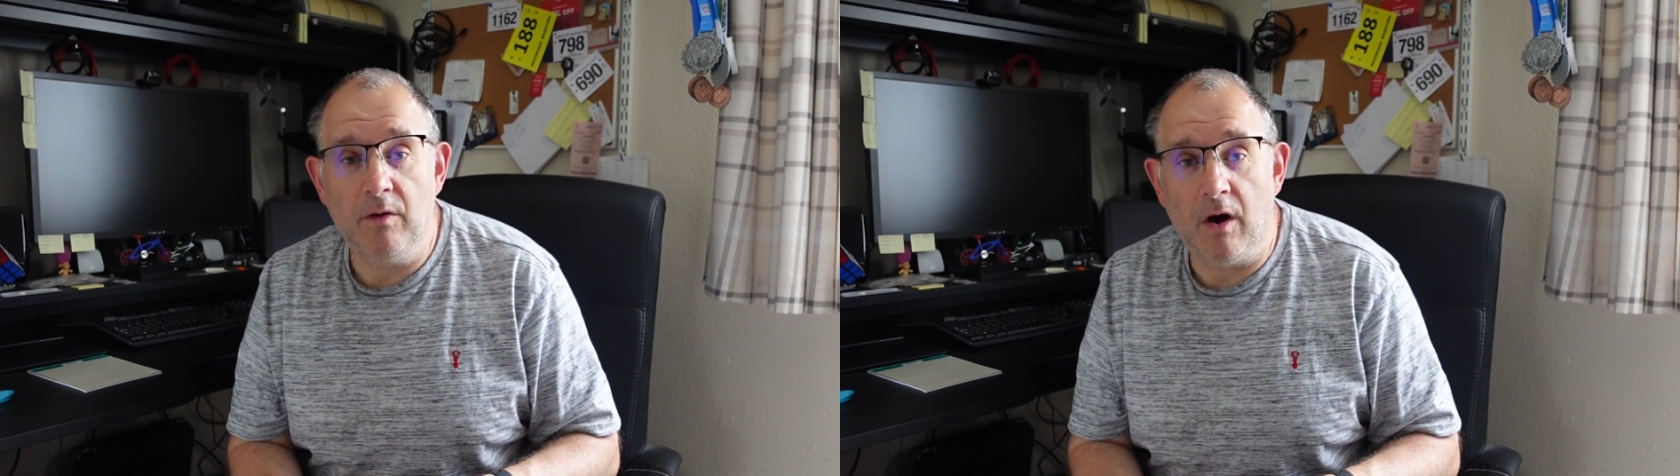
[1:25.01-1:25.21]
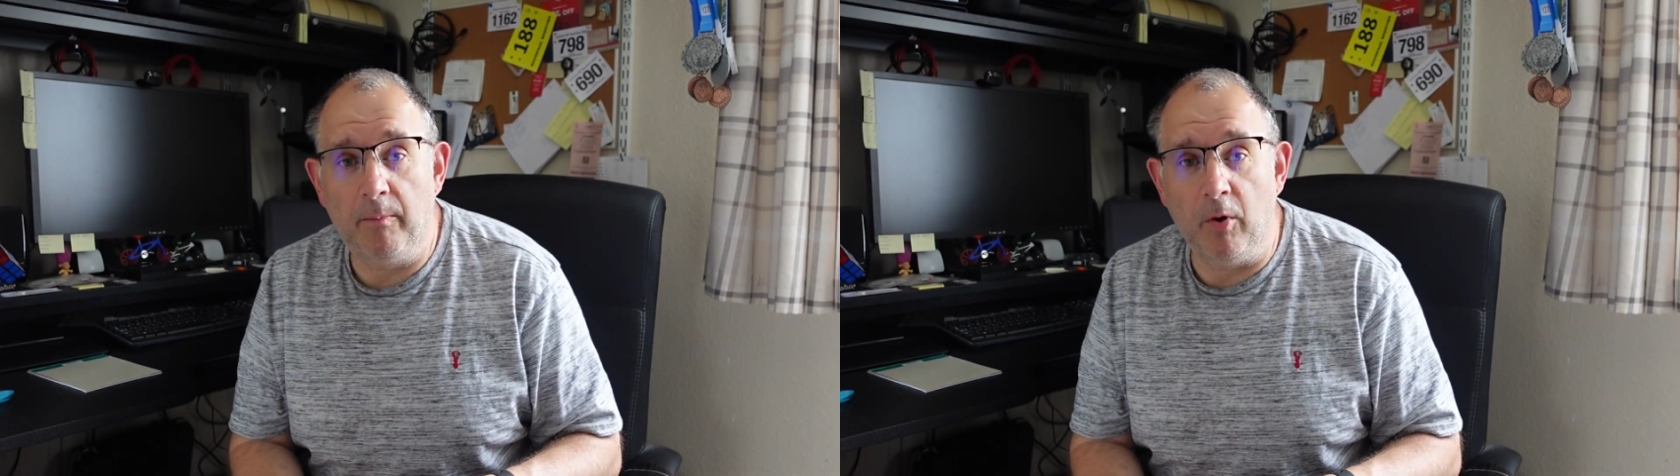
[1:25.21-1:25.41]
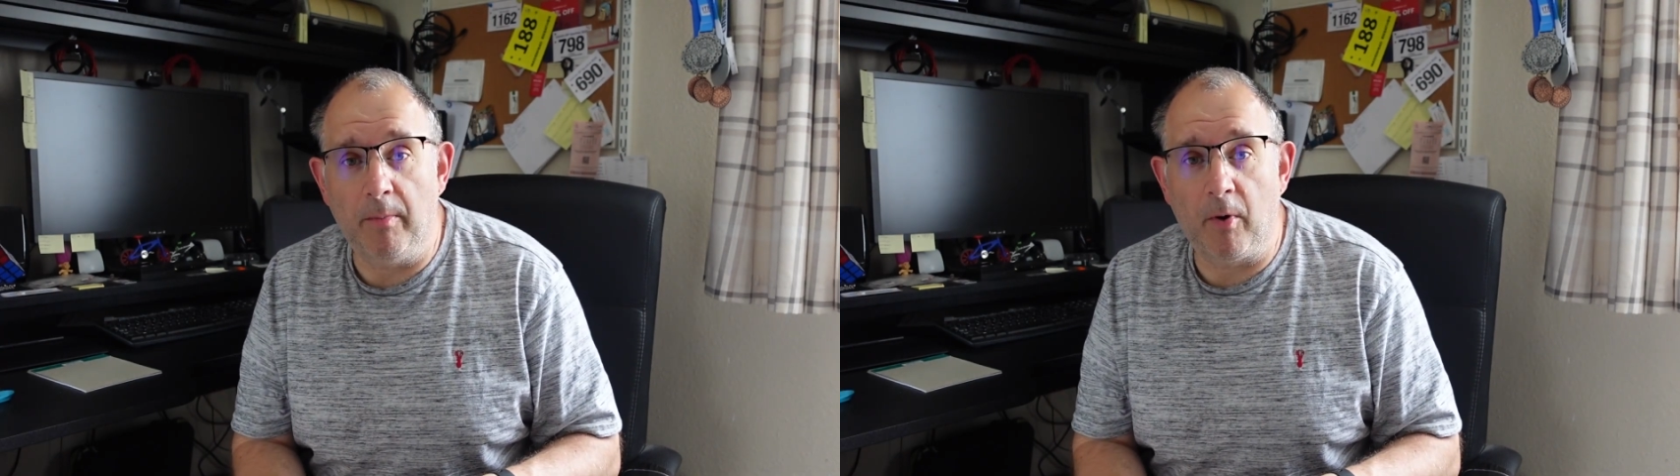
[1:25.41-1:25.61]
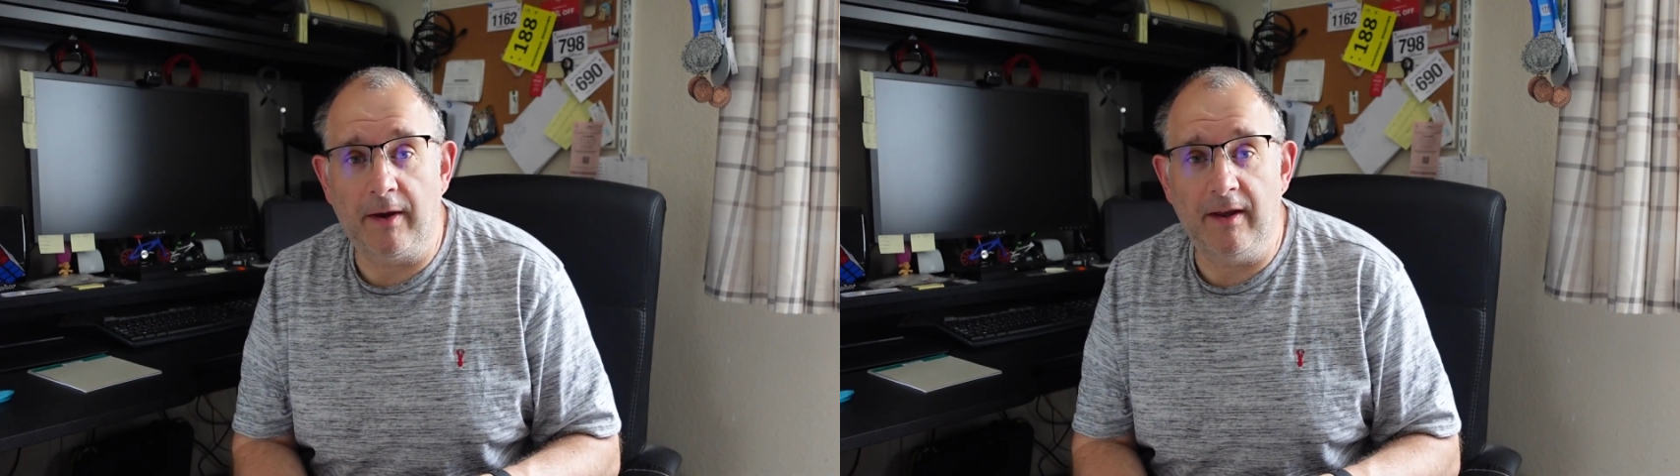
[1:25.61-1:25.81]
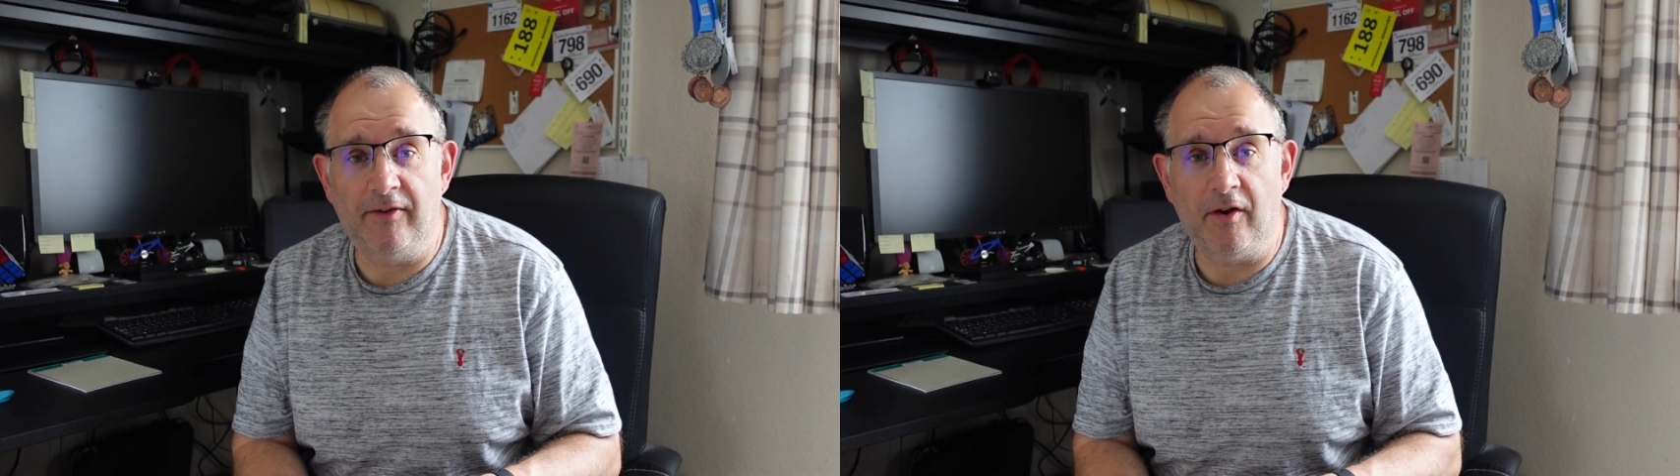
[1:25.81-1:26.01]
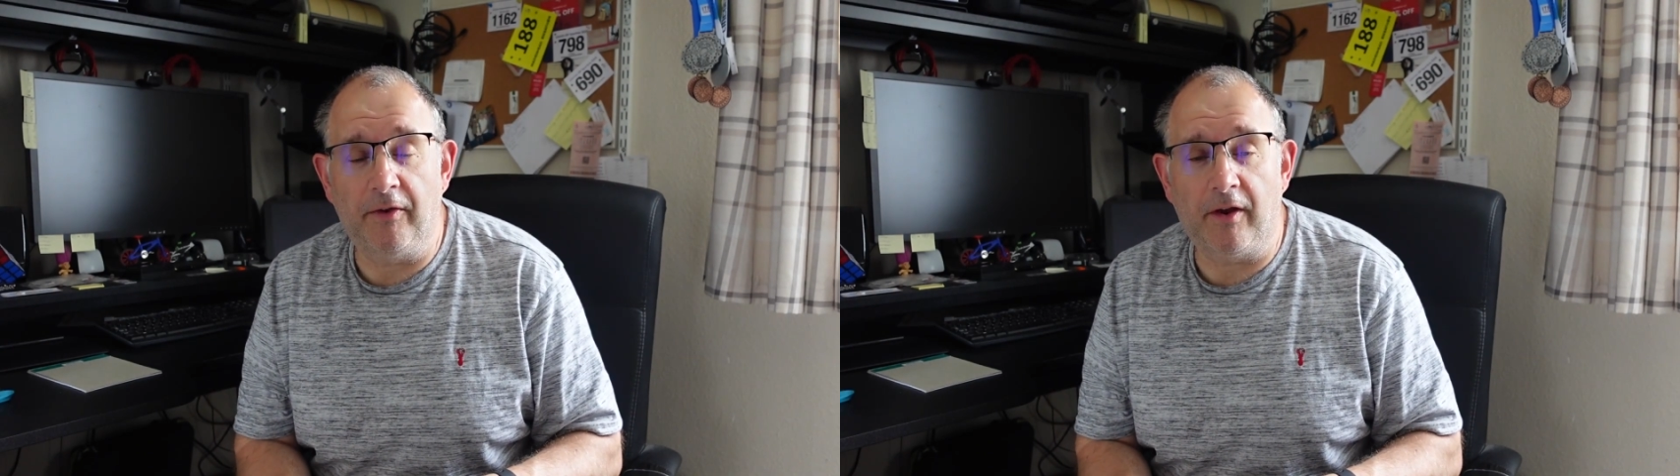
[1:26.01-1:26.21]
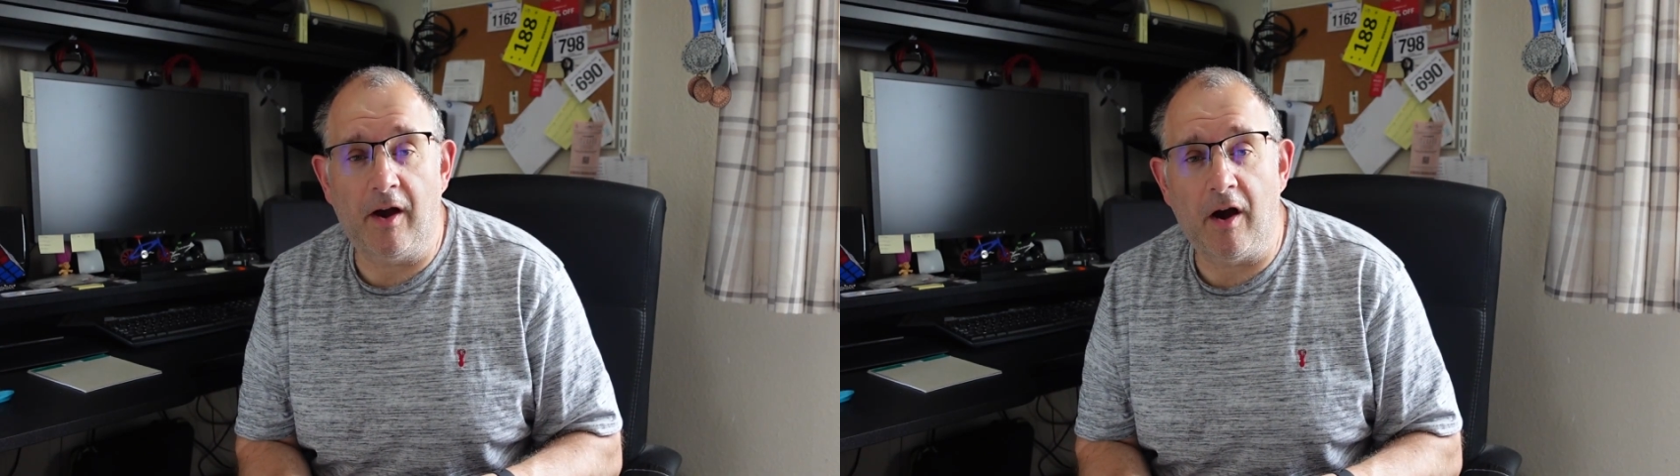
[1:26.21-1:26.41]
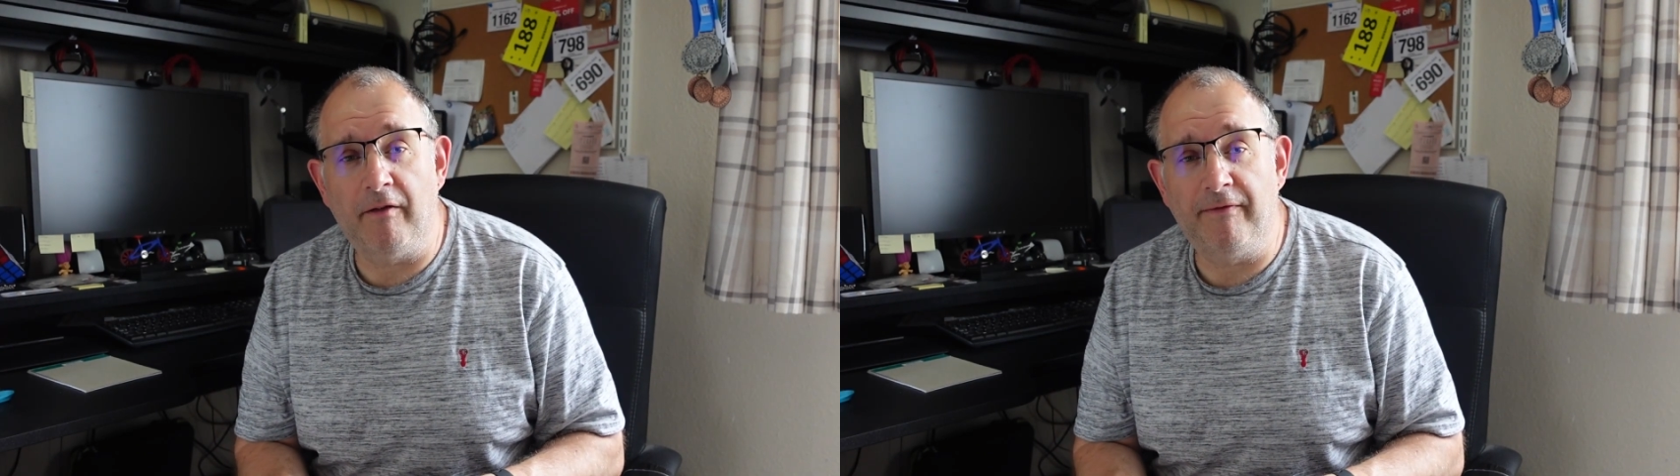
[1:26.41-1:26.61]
I'll put the bike inside the car,